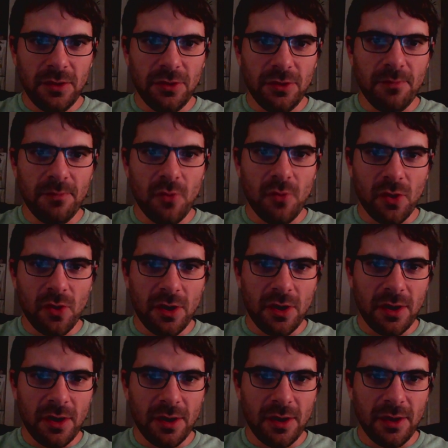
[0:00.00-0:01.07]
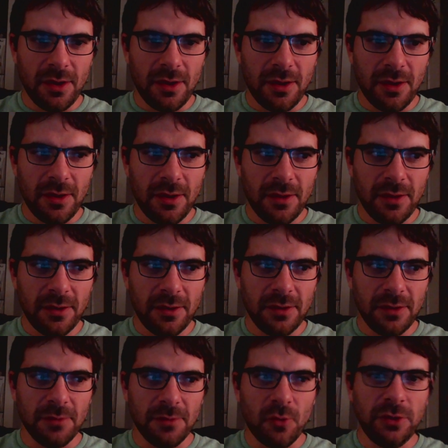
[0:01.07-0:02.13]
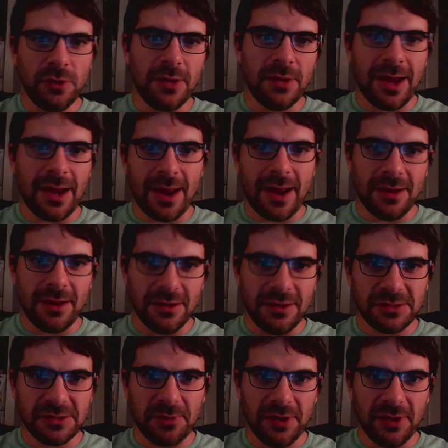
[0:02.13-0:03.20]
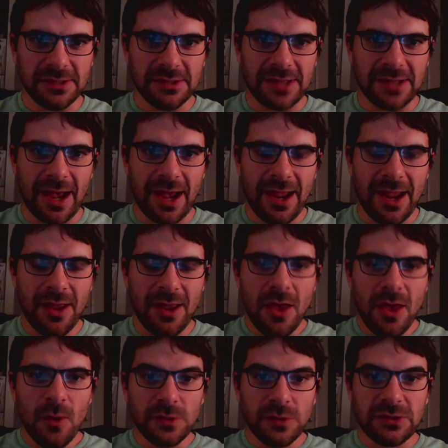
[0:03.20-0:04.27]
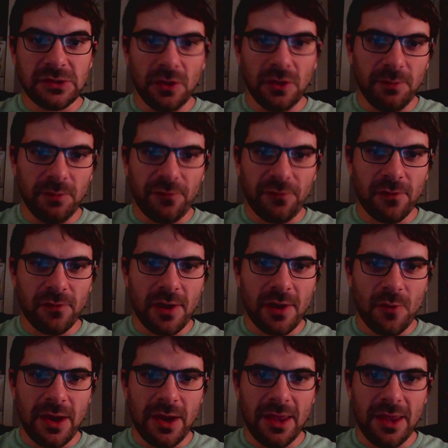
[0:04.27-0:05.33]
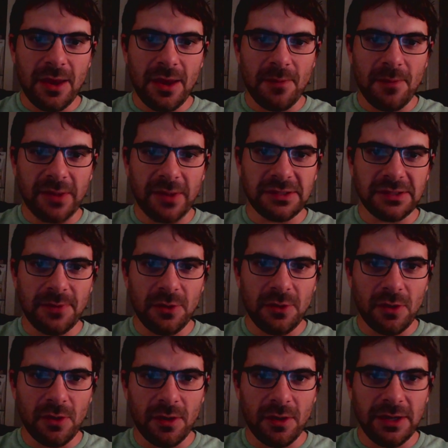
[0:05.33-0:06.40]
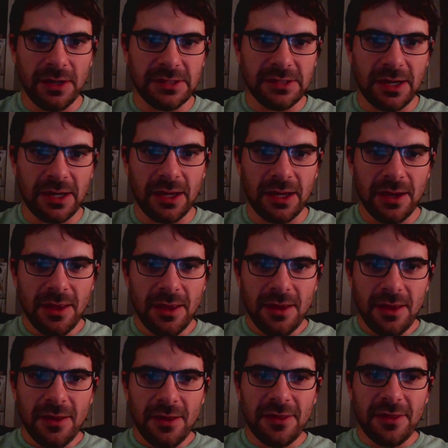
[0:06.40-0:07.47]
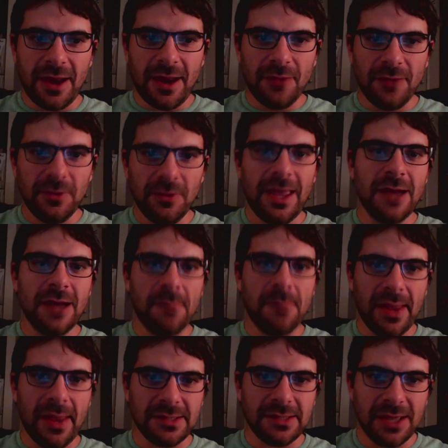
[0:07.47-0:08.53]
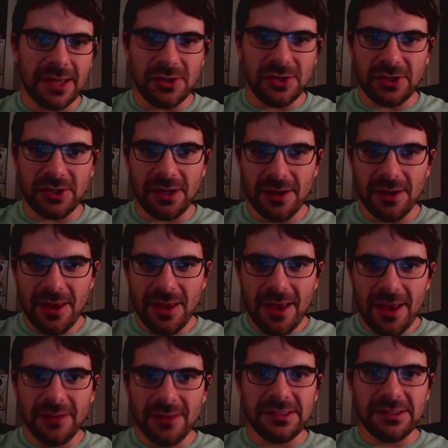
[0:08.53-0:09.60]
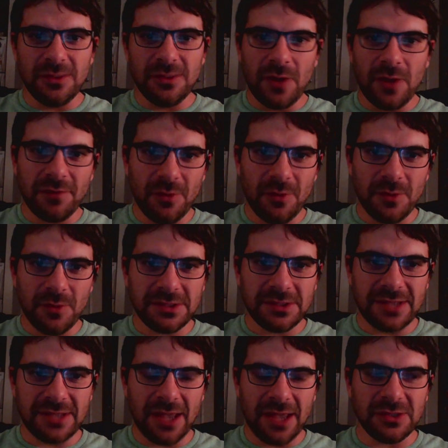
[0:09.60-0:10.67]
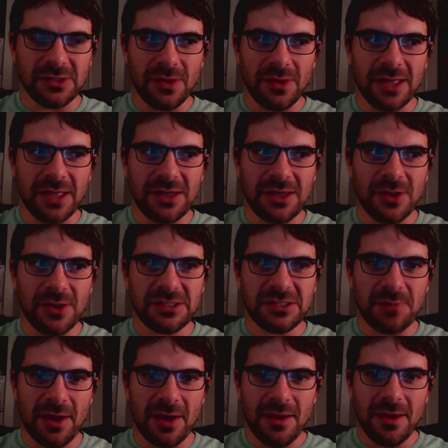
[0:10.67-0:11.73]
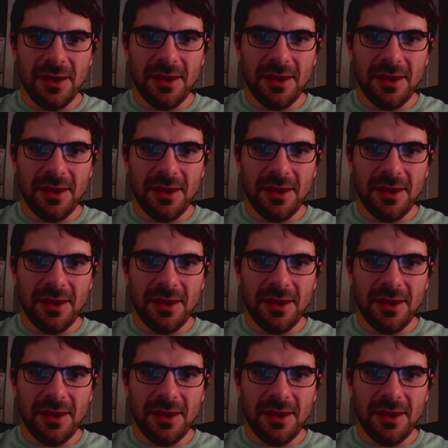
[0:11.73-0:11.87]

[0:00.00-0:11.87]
the more you got out of the experience. And I was told before I went in by someone who'd already done it that I really had to pay attention and listen to what everyone was saying. So that's how I spent